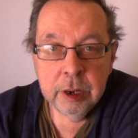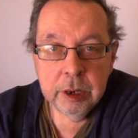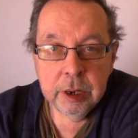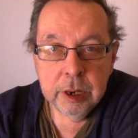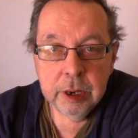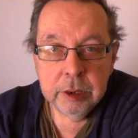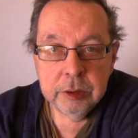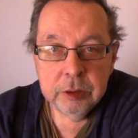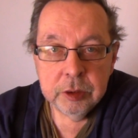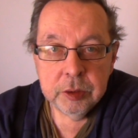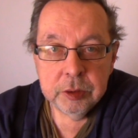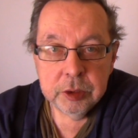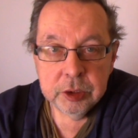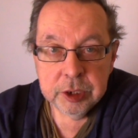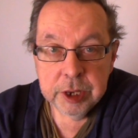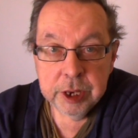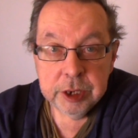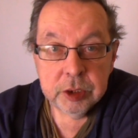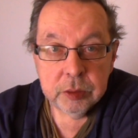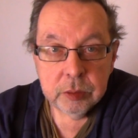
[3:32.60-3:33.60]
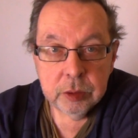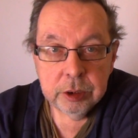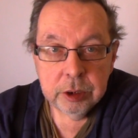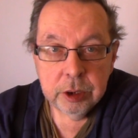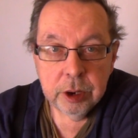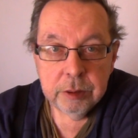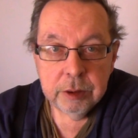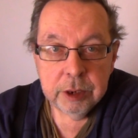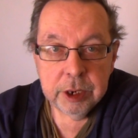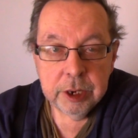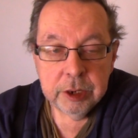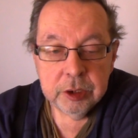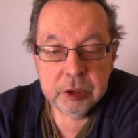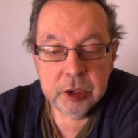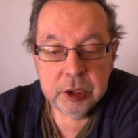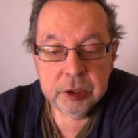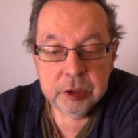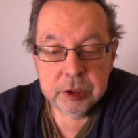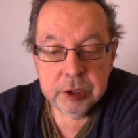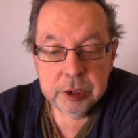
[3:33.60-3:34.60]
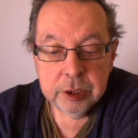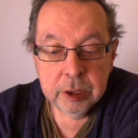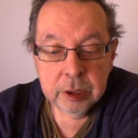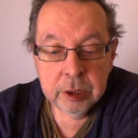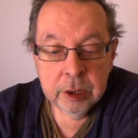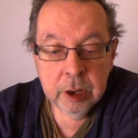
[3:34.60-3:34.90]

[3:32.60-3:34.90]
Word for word: in states where it already existed.